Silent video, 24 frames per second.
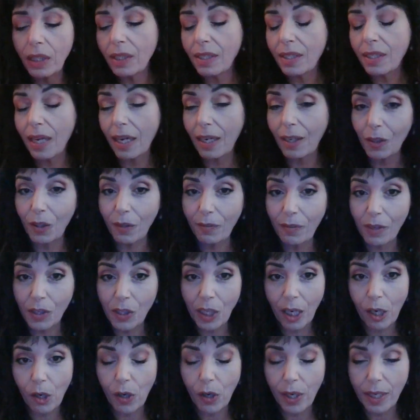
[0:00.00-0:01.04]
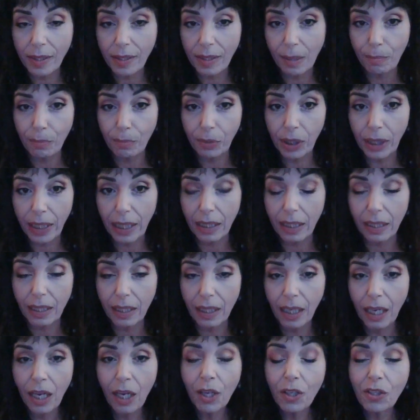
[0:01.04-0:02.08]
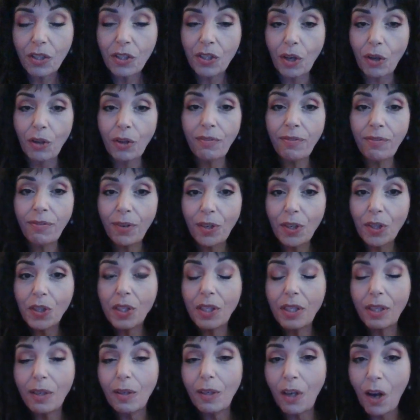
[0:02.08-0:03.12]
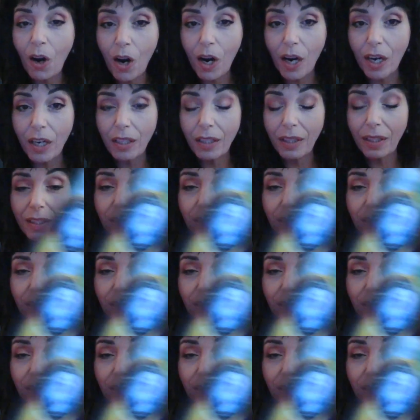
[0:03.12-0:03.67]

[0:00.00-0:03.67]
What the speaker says: cycle of the tarot has completed. So the first card,